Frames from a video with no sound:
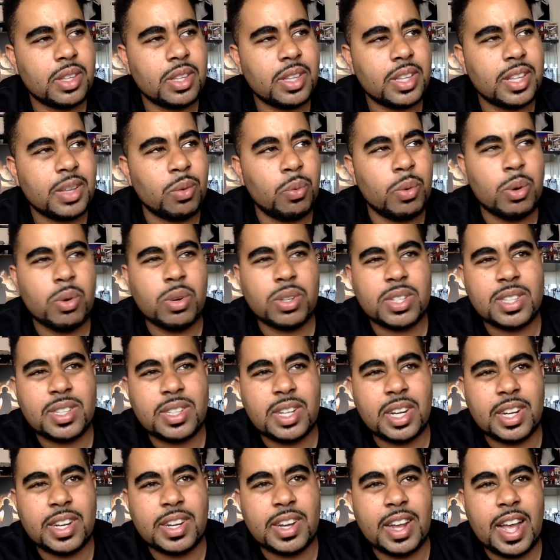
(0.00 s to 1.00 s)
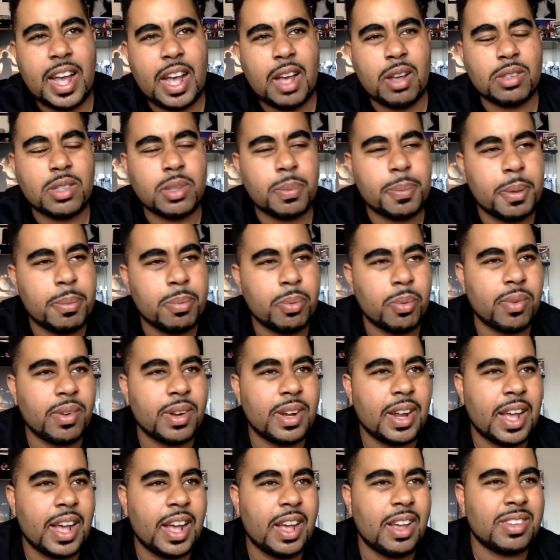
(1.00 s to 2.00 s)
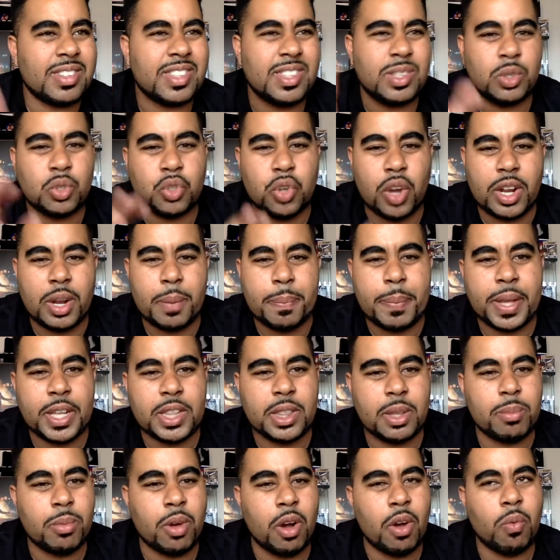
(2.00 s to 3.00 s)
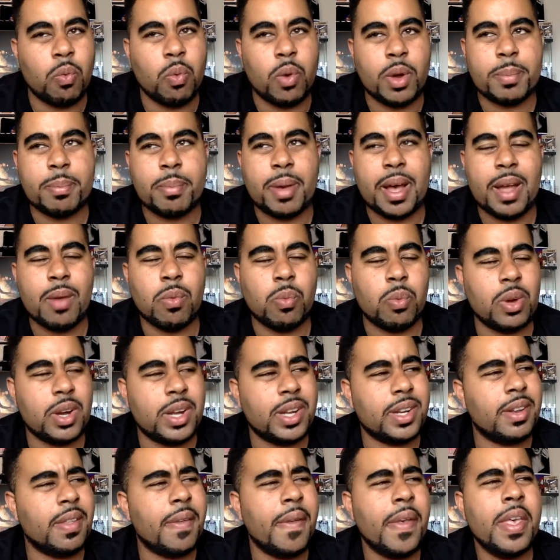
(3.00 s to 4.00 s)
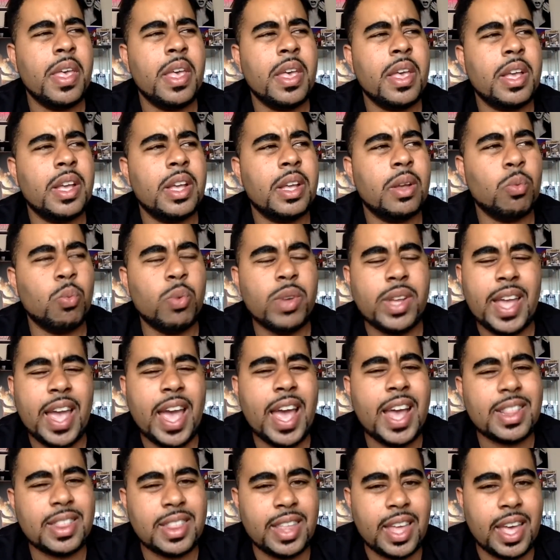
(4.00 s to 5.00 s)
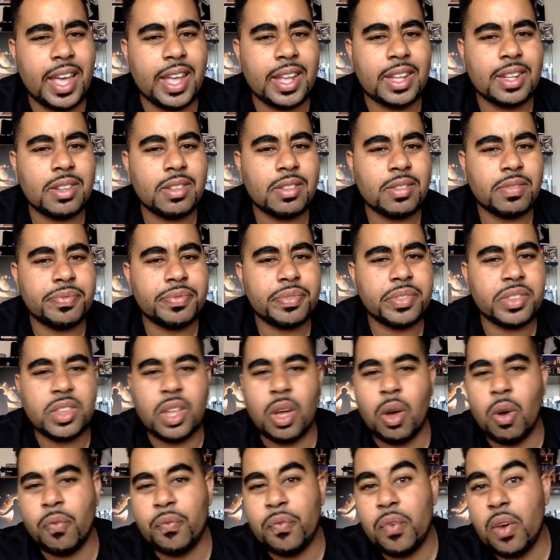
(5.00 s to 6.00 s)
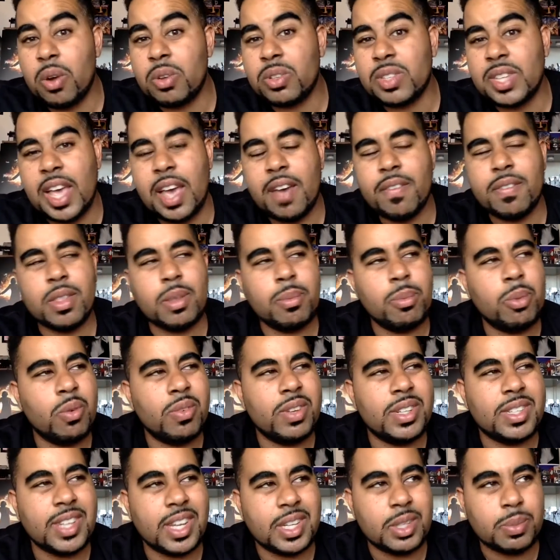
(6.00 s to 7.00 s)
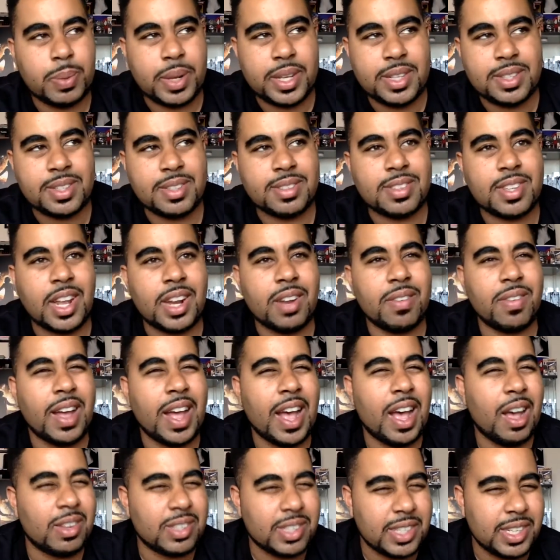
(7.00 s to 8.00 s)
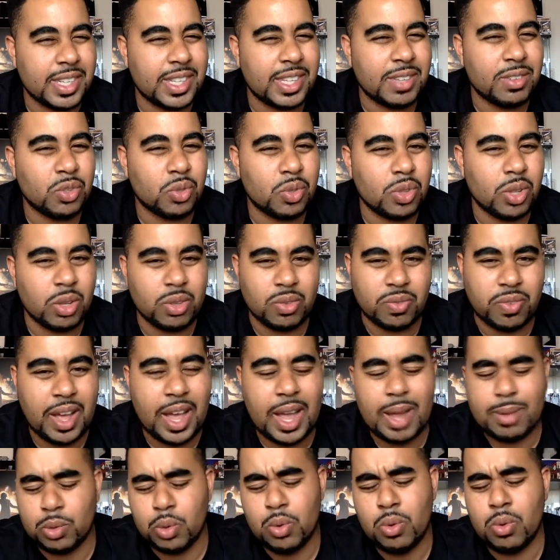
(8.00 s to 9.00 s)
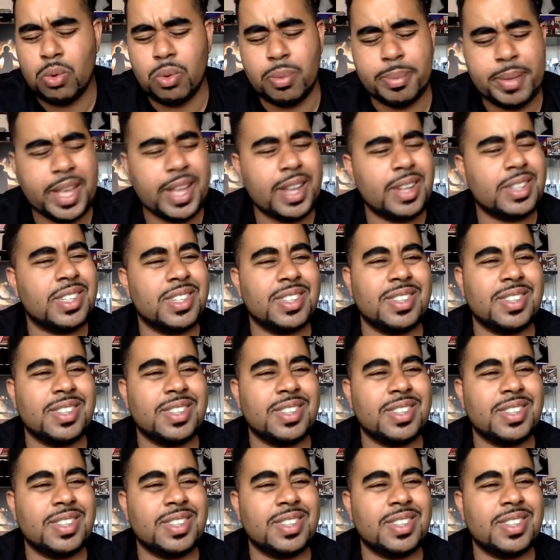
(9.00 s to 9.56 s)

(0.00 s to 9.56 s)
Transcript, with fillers: we were stuck in the house, the people were in the house, he's trying to pick them off one by one. We had that. The whole first half of the movie takes place inside of a house, and it gives you those vibes. Ooh, man,